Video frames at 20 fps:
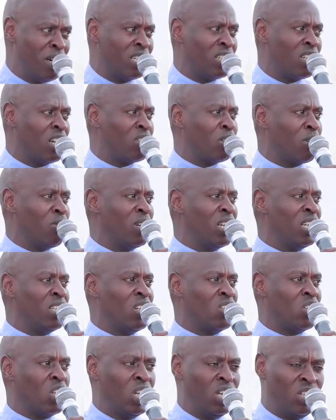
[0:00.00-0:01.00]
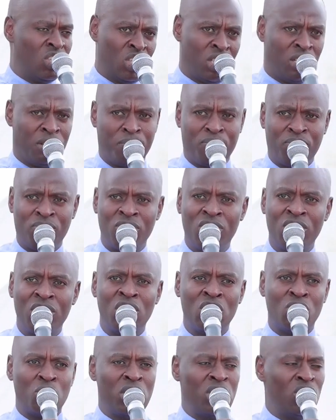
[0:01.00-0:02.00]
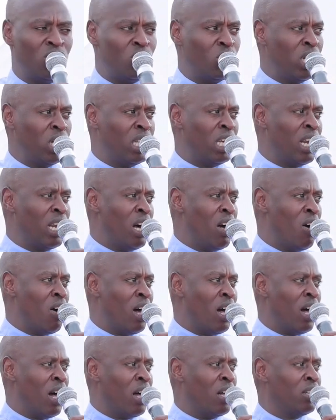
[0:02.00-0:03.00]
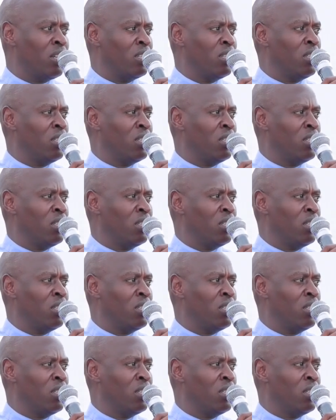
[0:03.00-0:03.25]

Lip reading: matters of legislation, to ensure that our